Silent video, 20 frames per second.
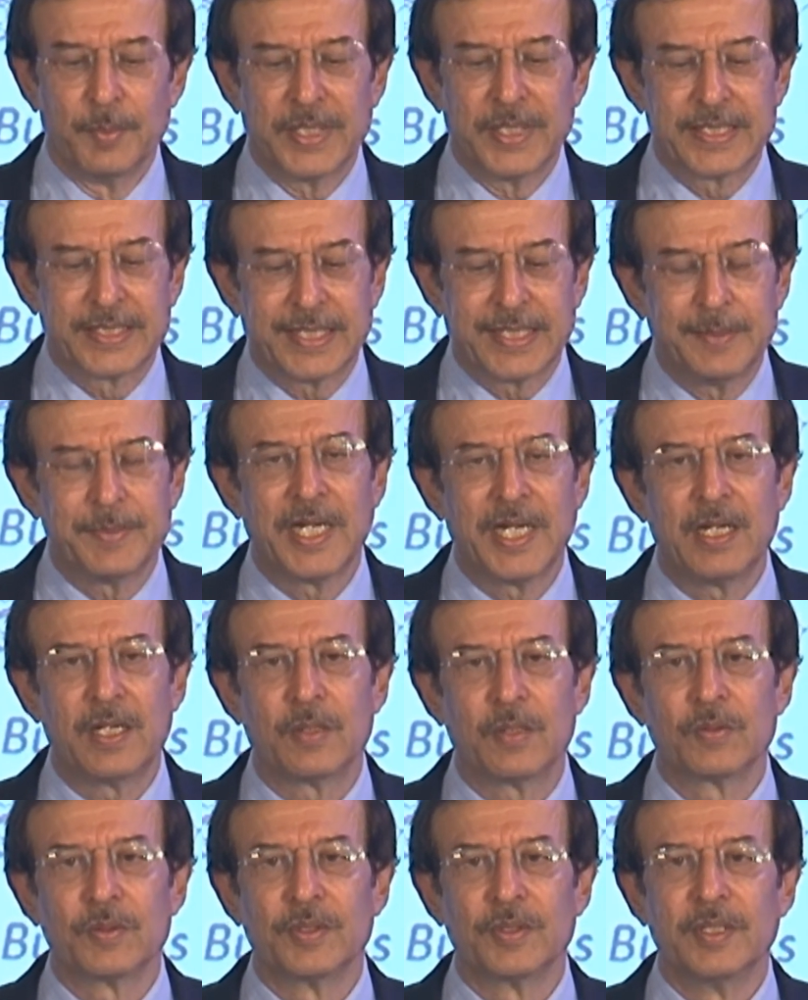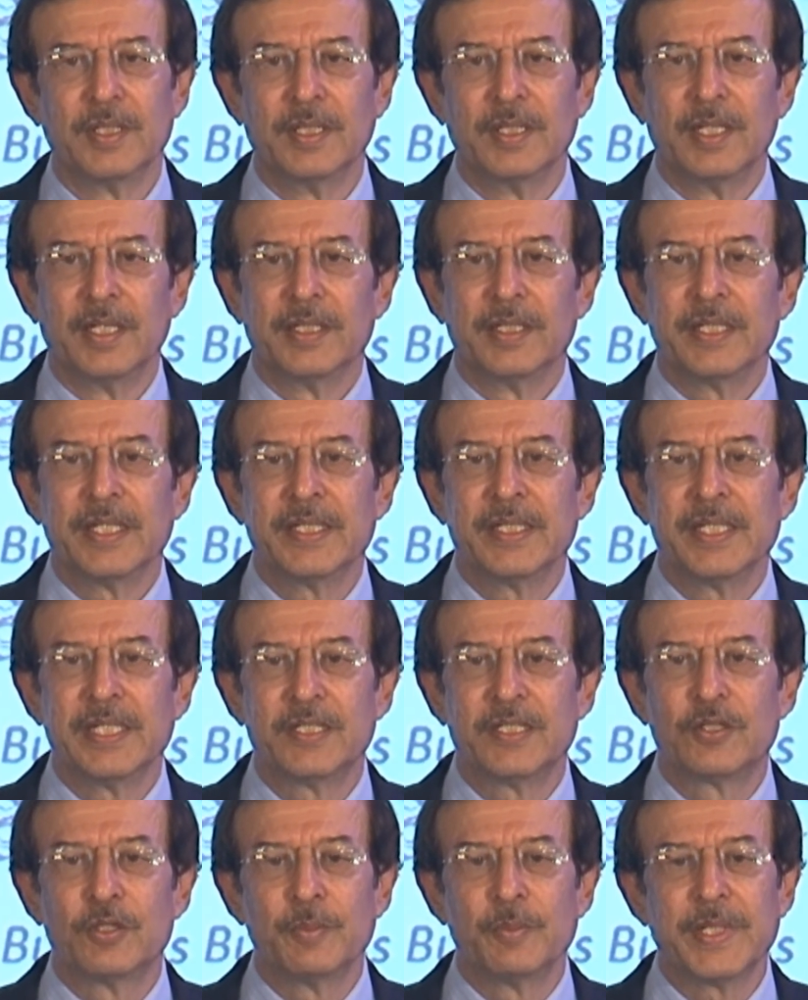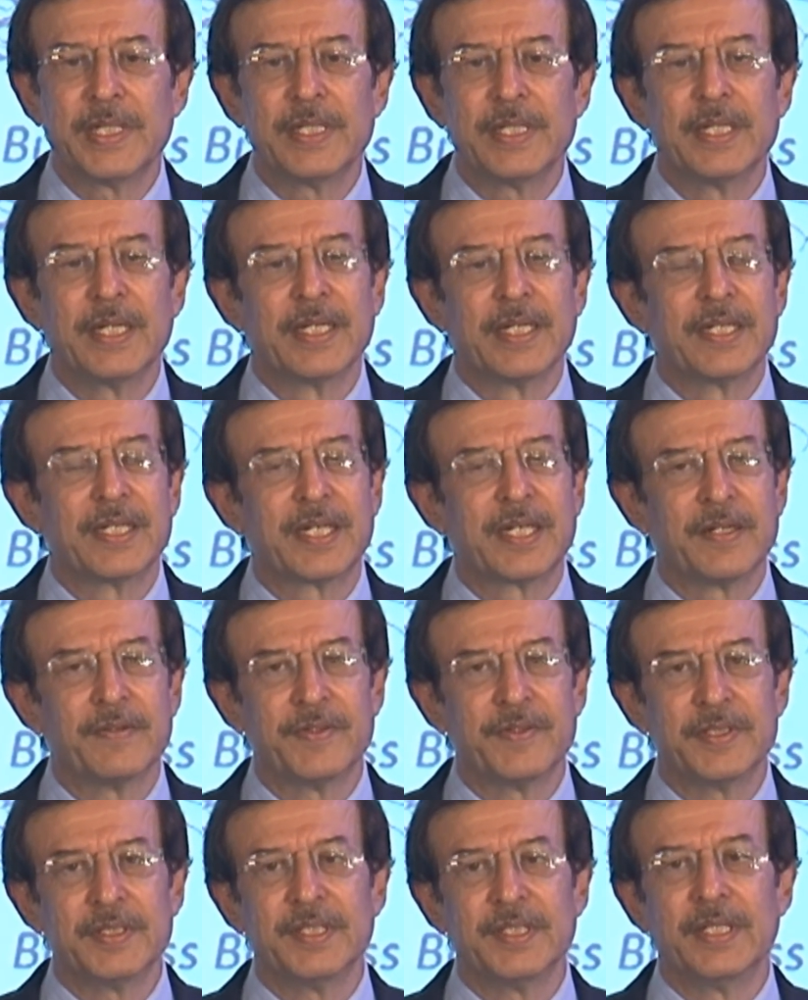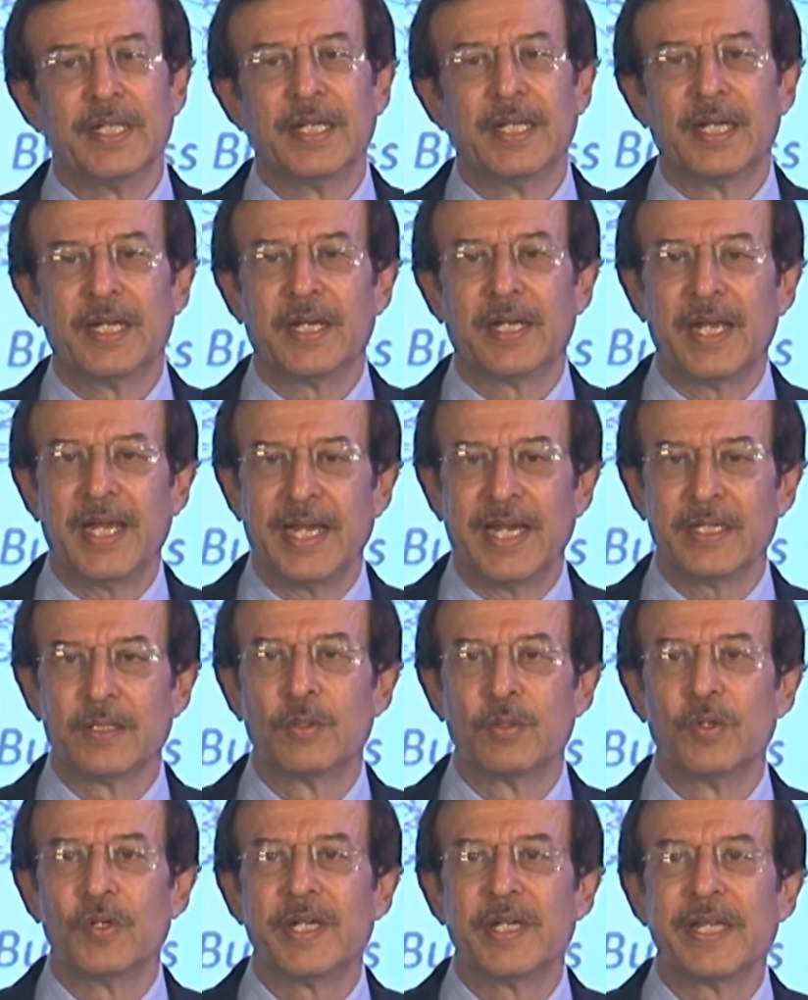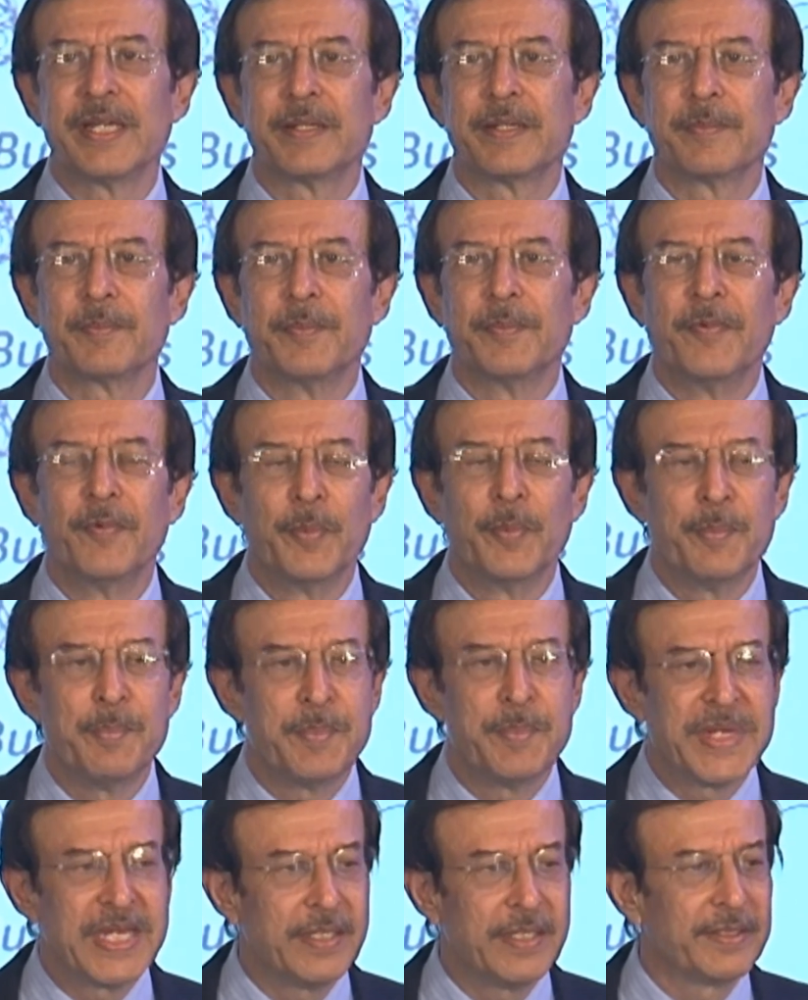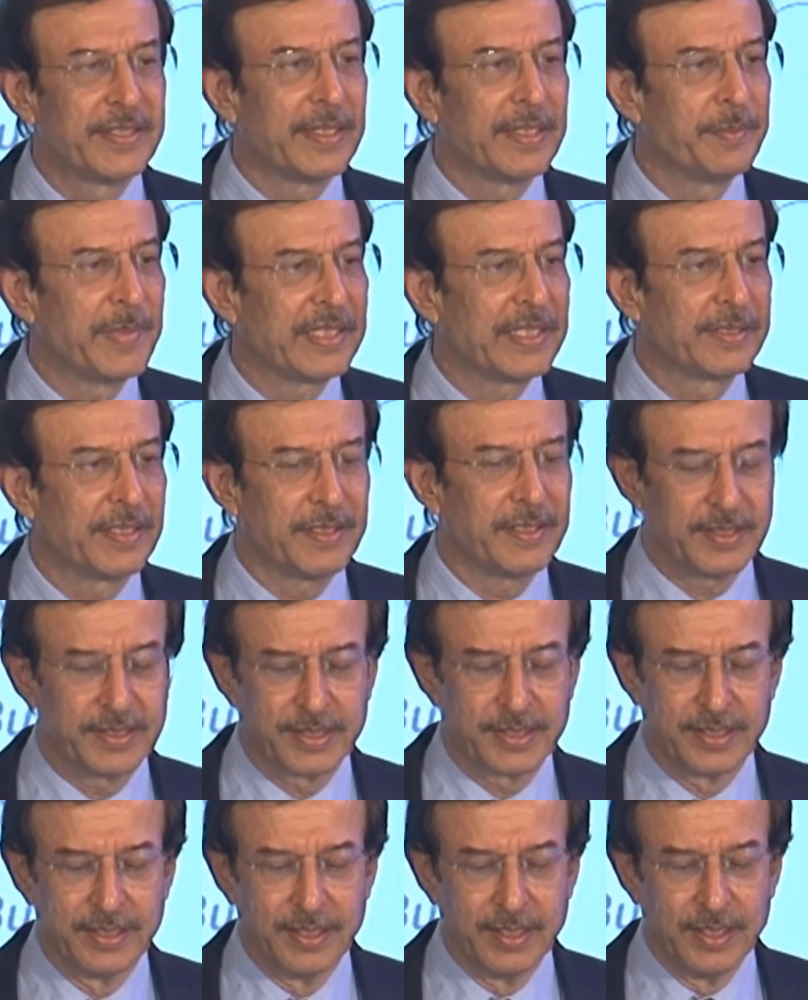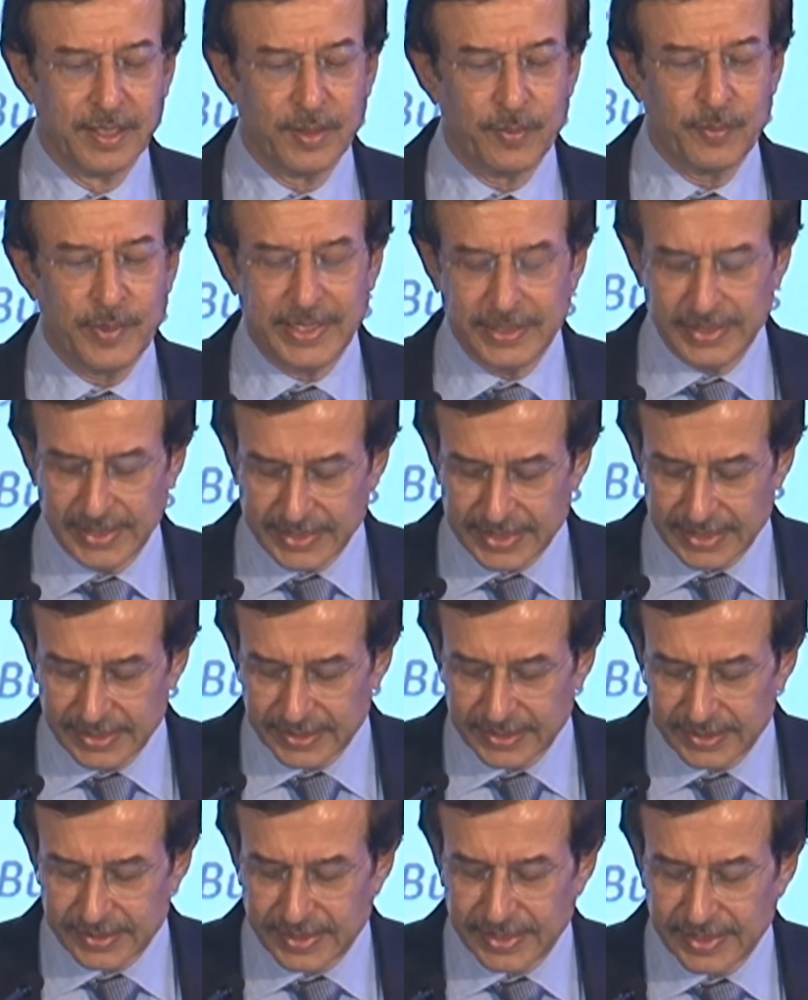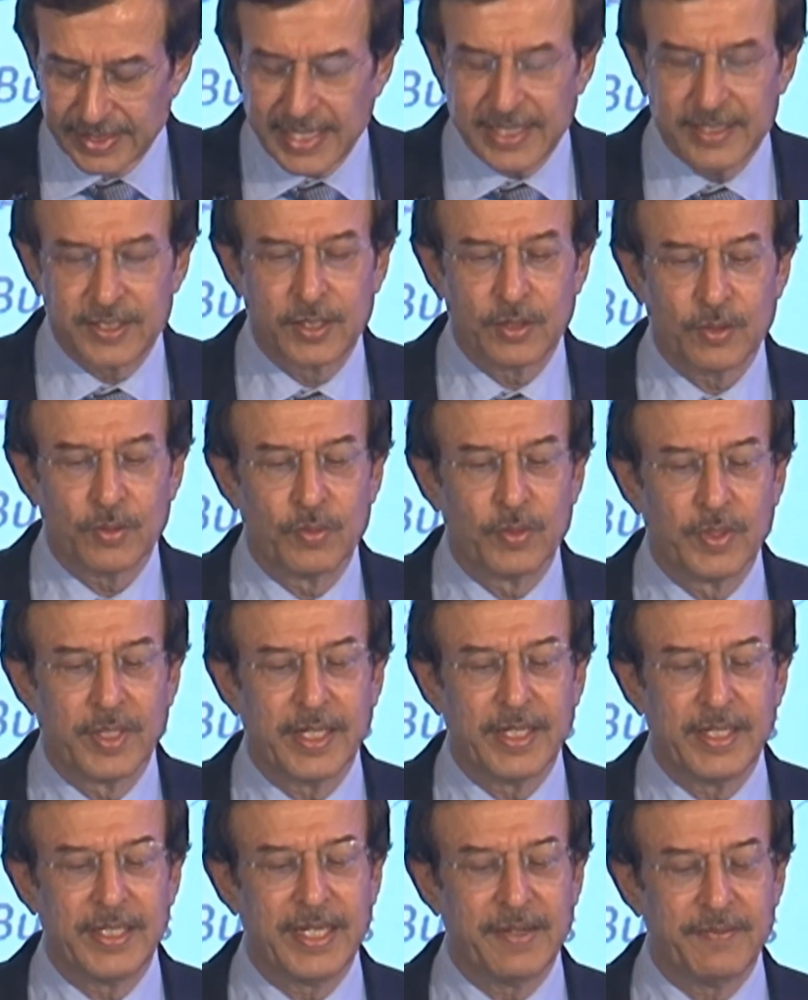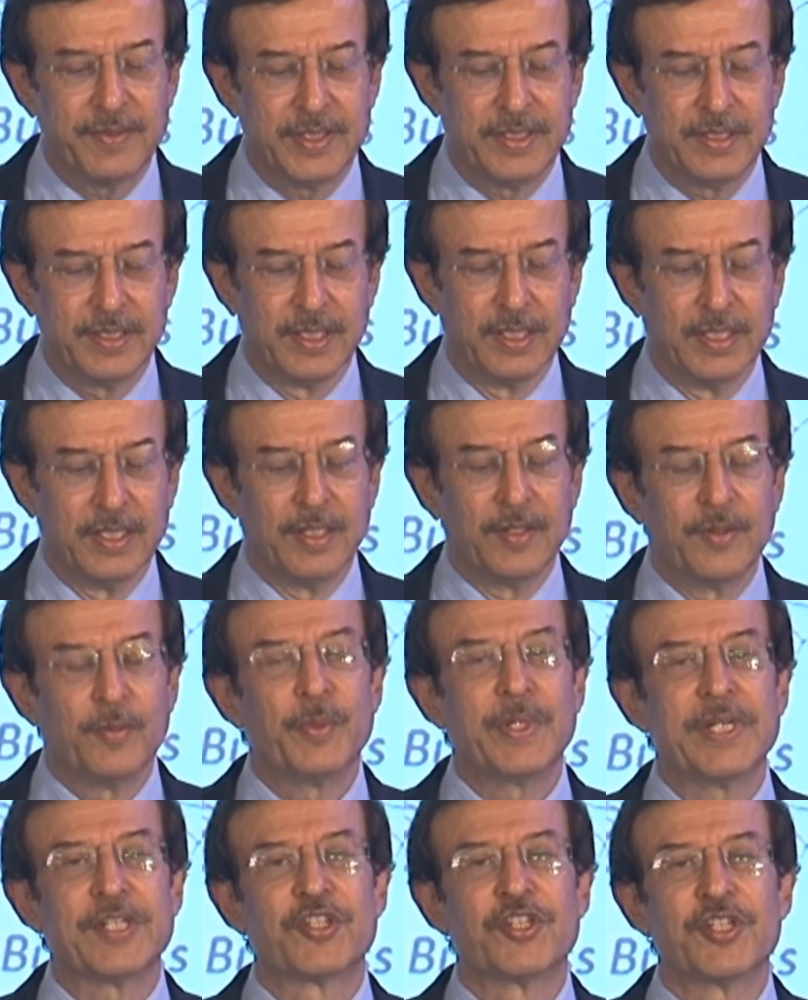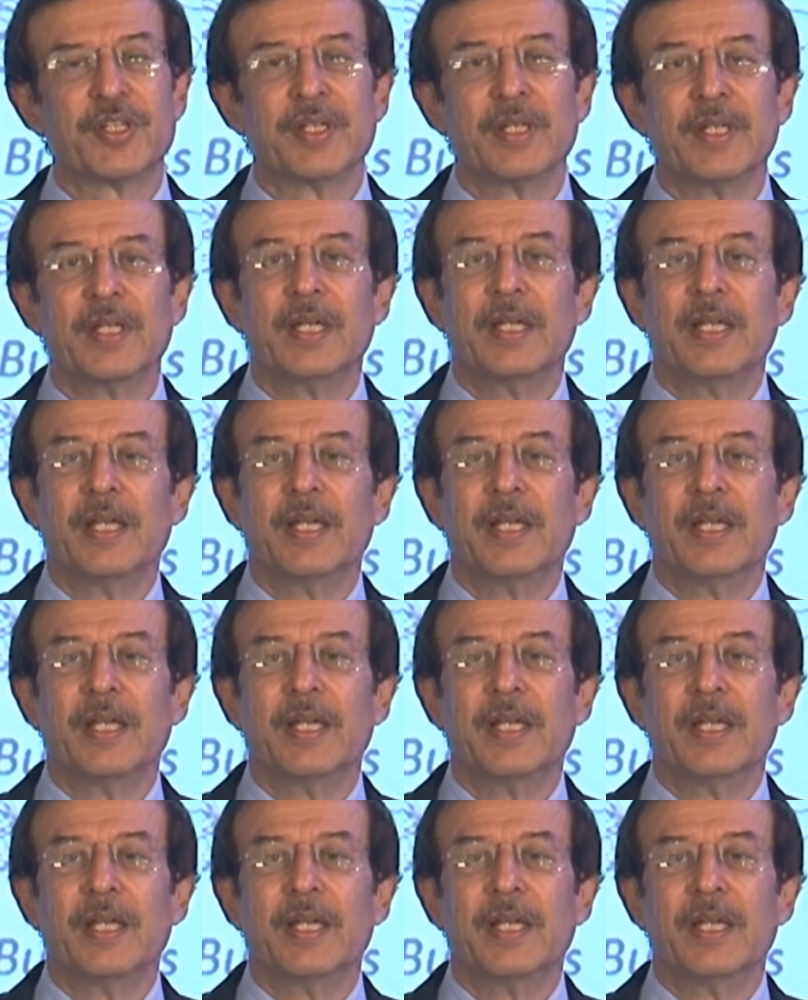but somehow they need to be given a hand-holding means and methods where they can get to a level which